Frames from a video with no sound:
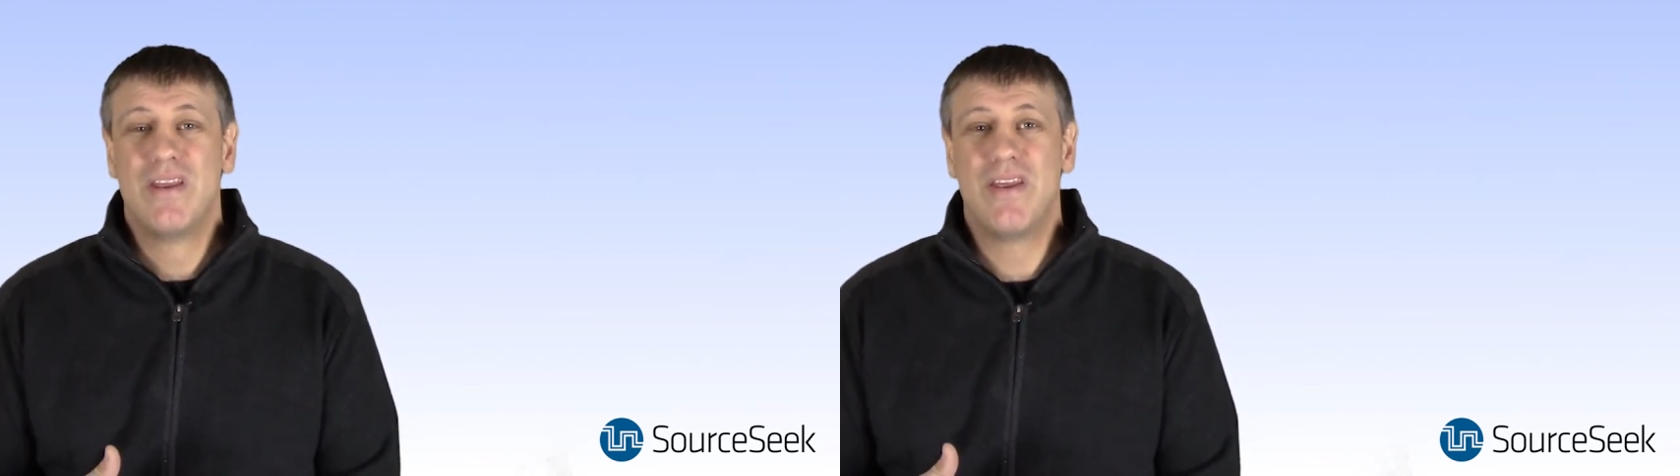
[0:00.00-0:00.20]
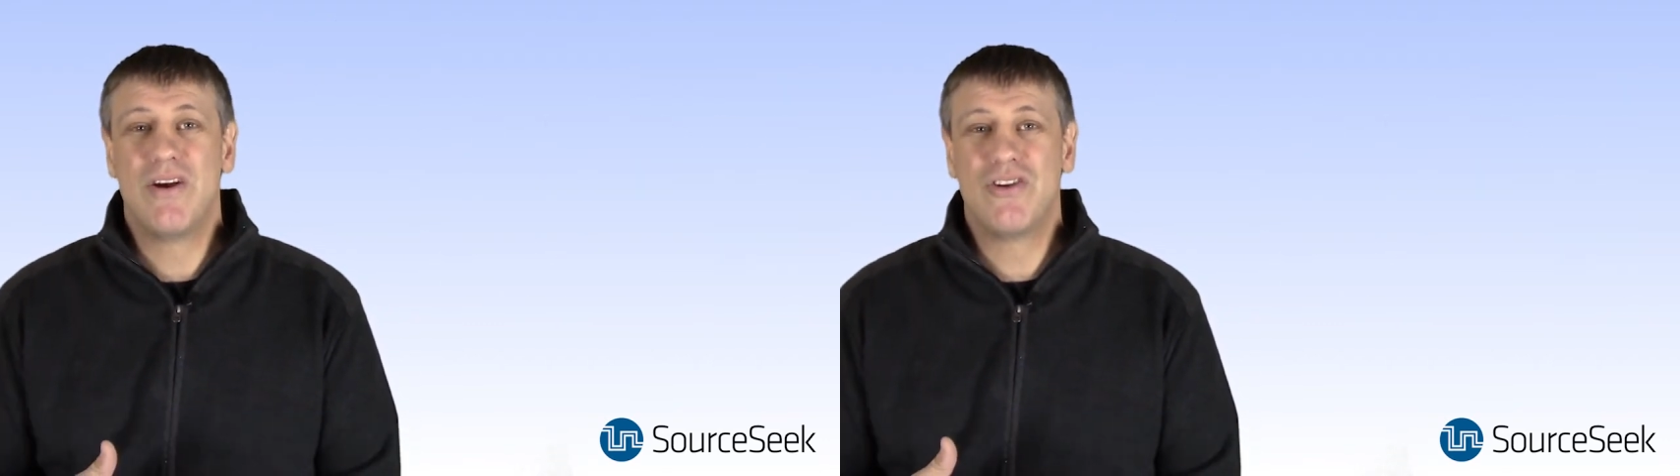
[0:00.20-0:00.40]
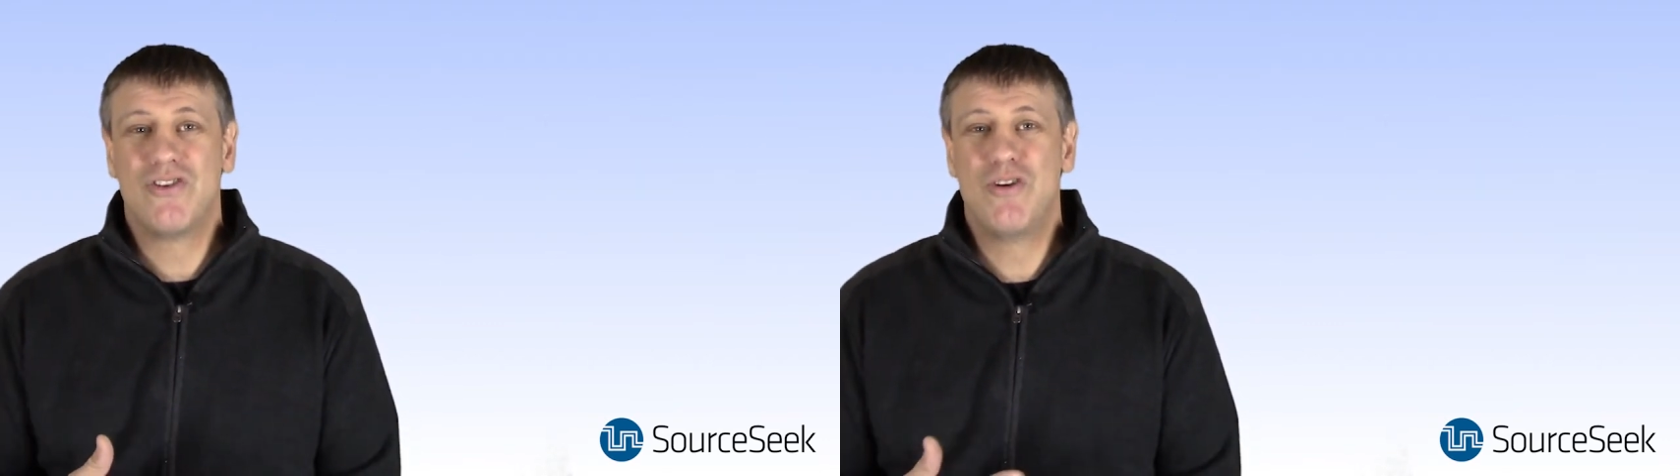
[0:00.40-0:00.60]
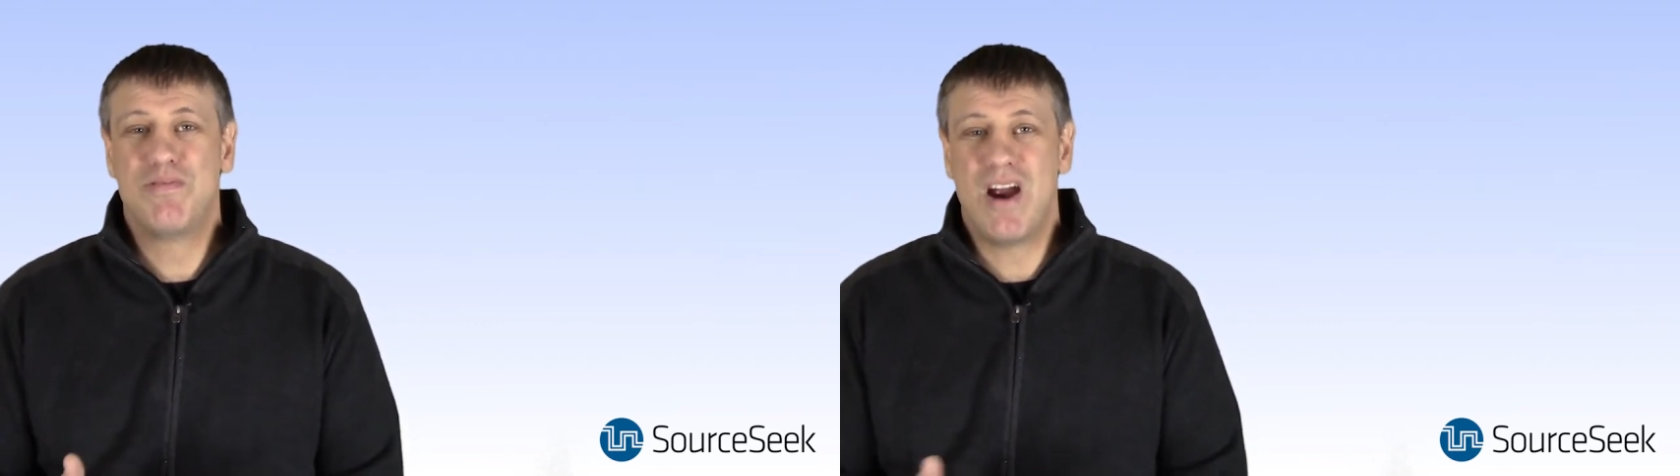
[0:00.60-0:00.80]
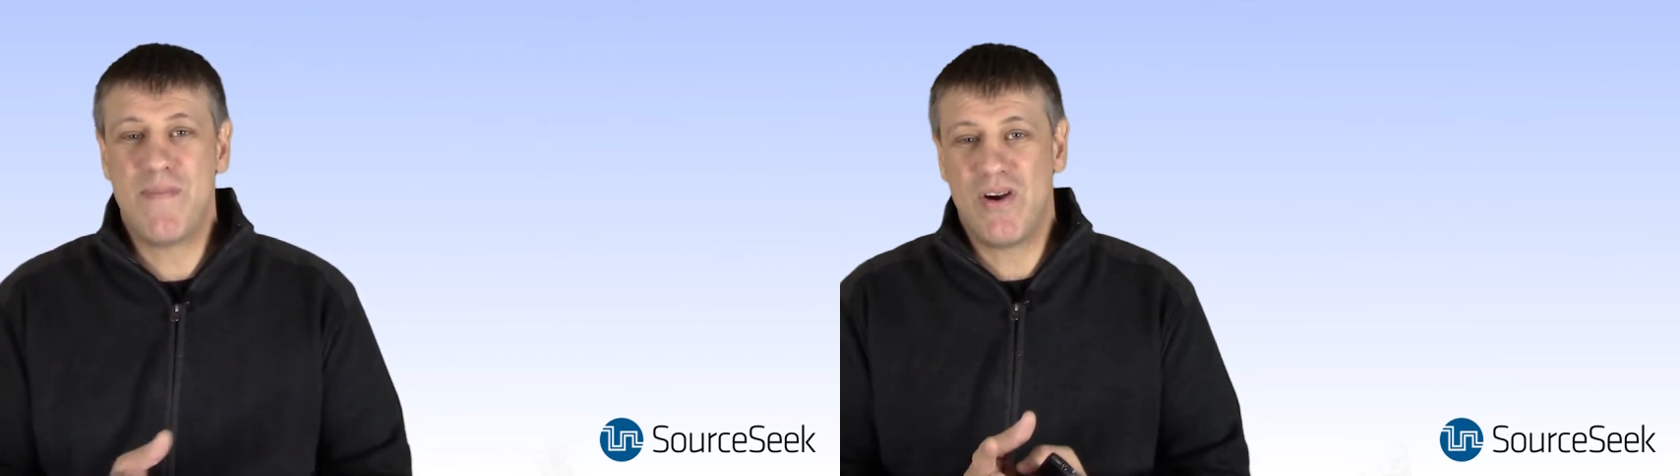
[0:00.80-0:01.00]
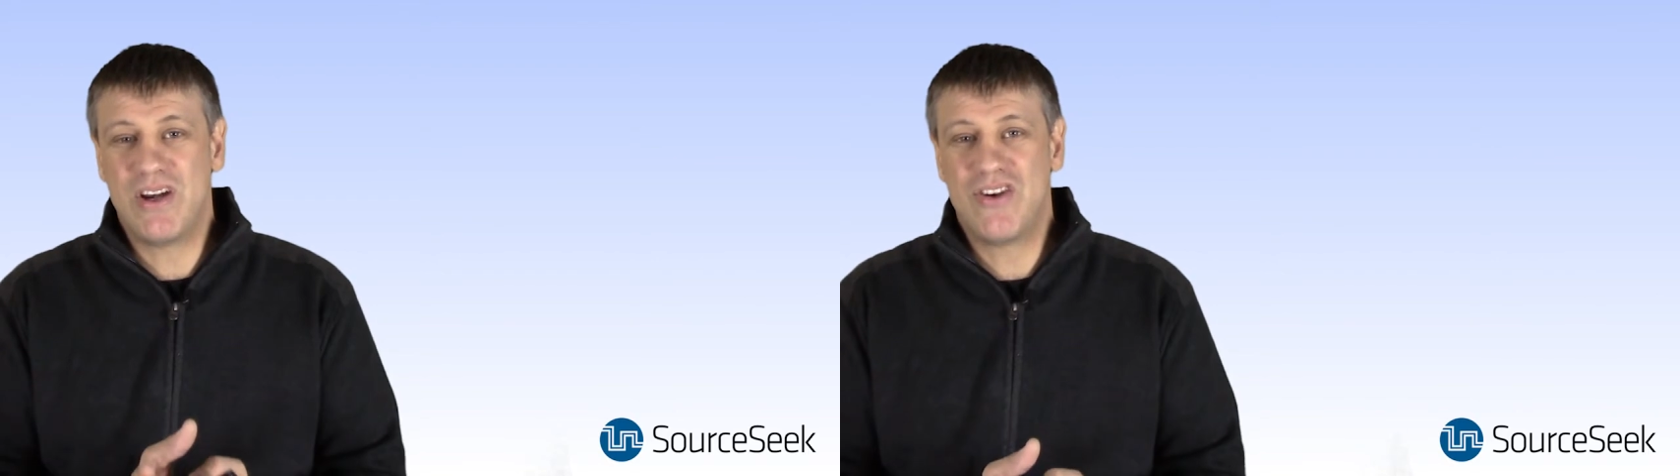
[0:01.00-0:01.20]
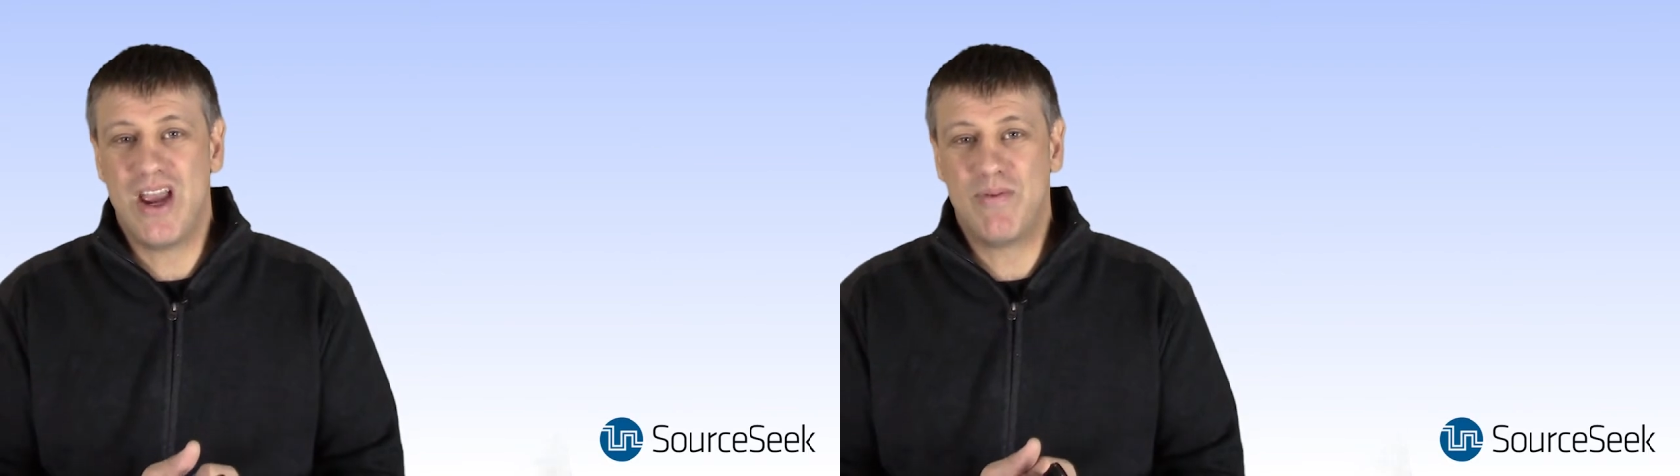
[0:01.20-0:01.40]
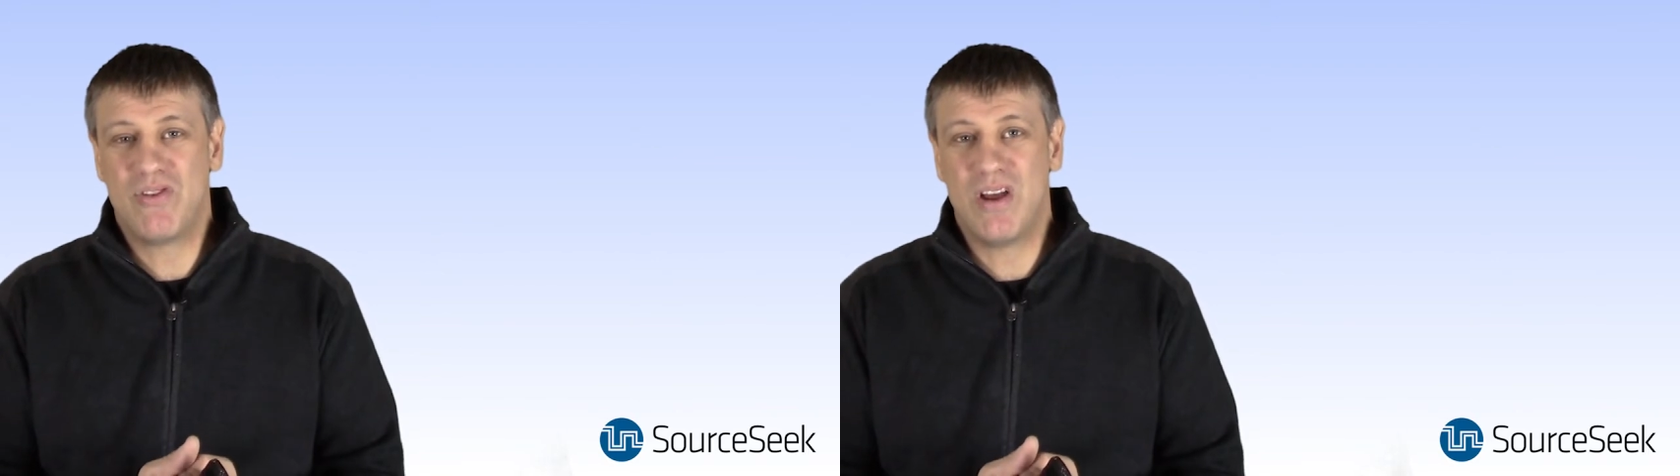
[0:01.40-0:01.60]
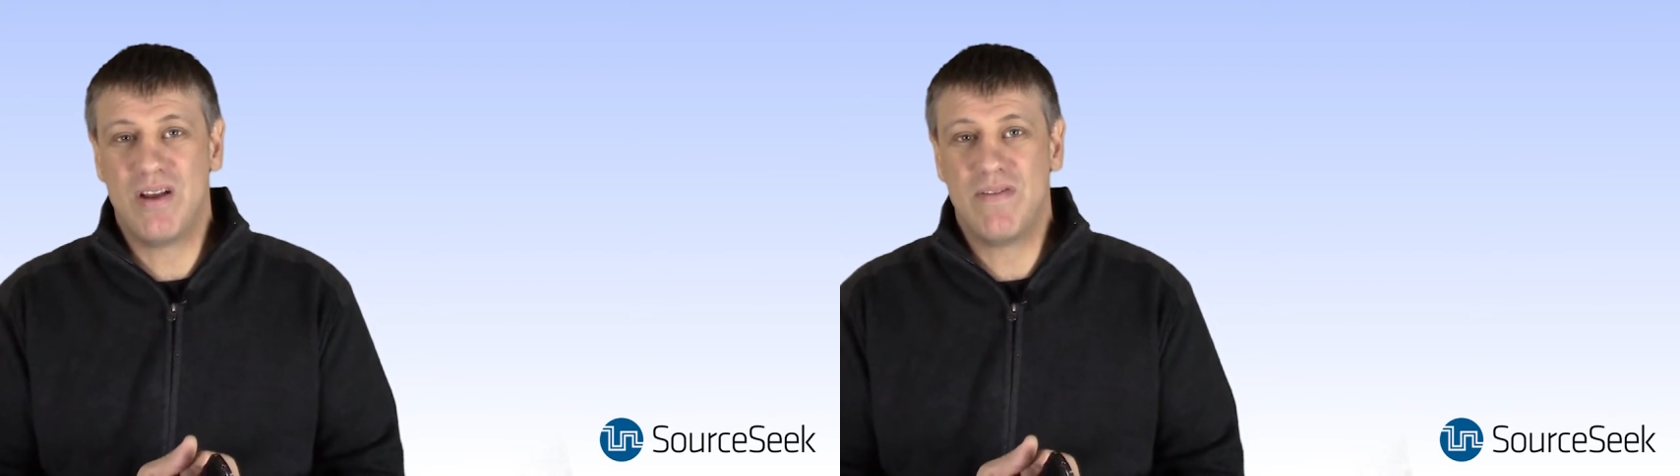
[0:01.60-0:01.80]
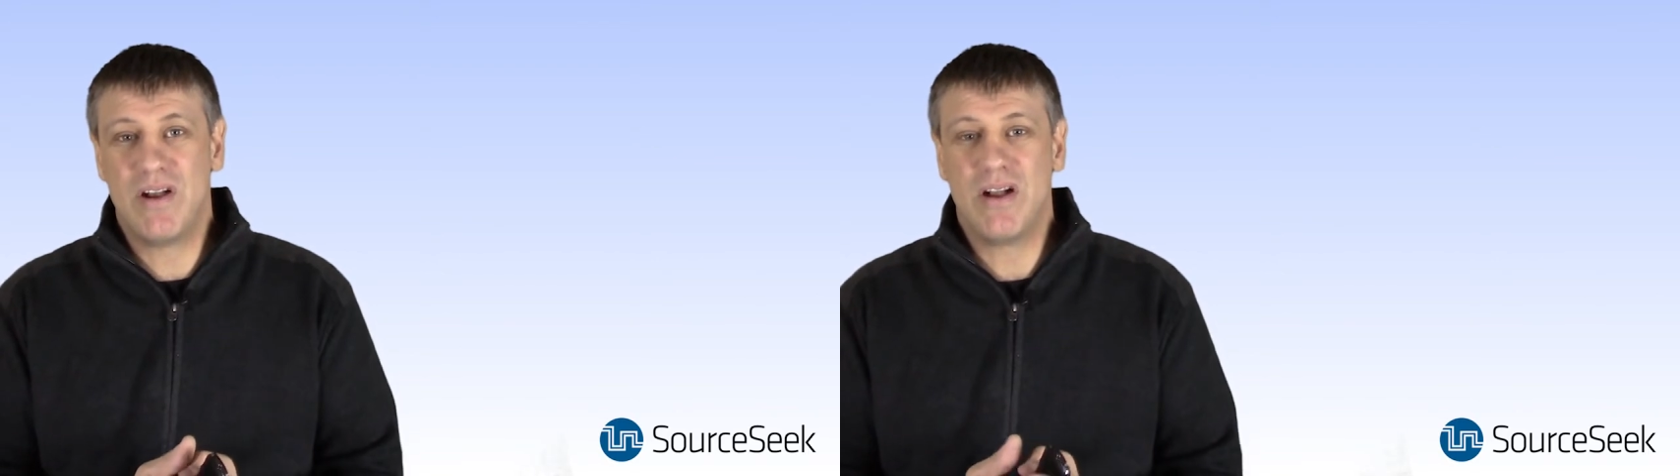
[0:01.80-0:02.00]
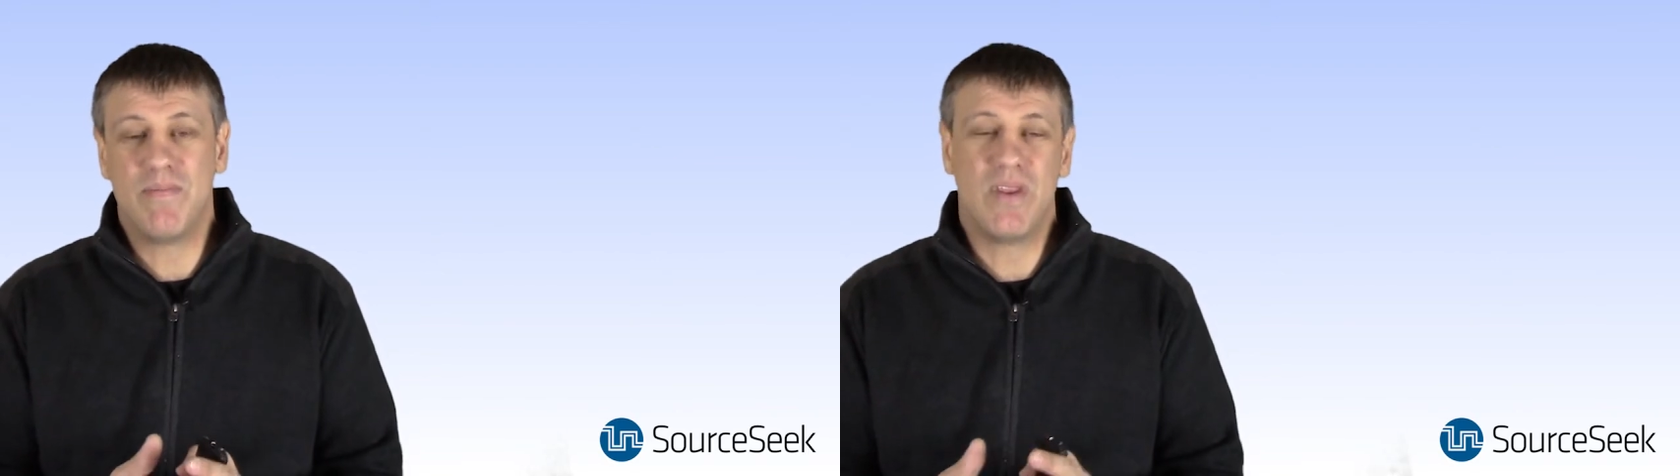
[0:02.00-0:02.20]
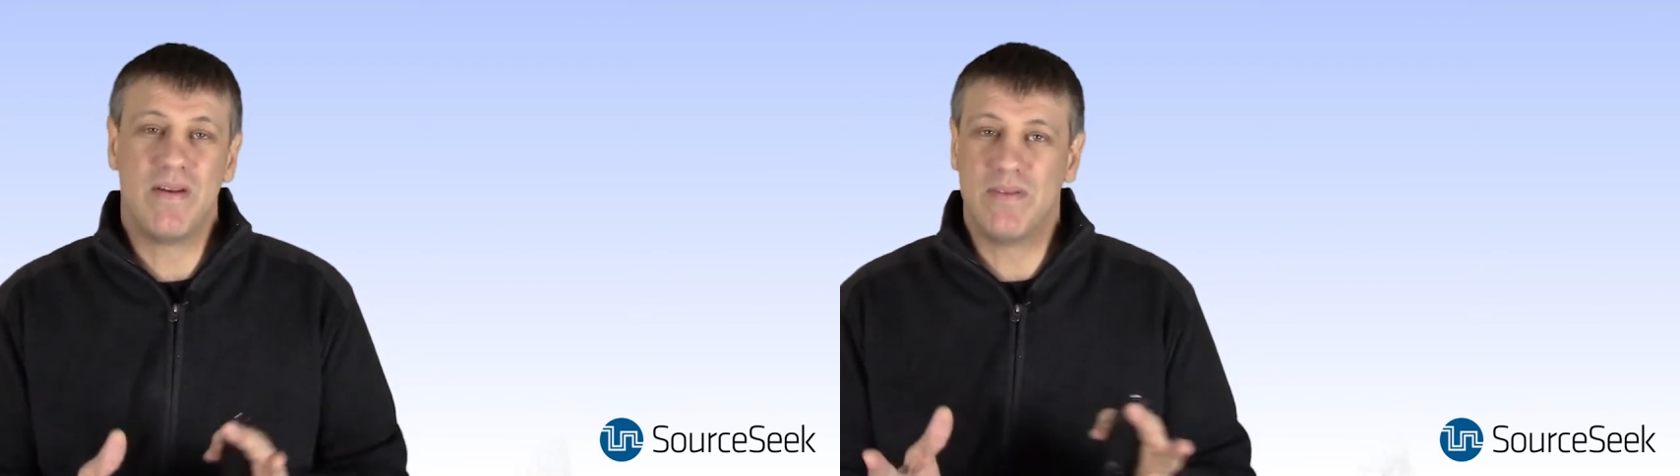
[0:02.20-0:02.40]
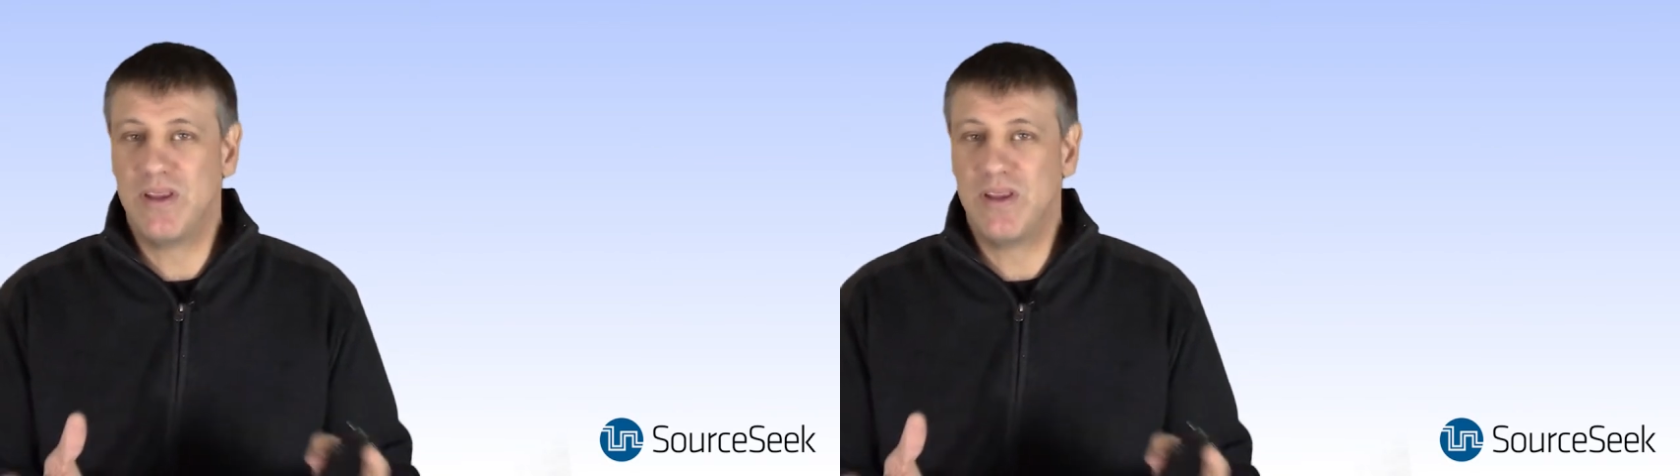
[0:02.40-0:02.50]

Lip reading: There are two primary types of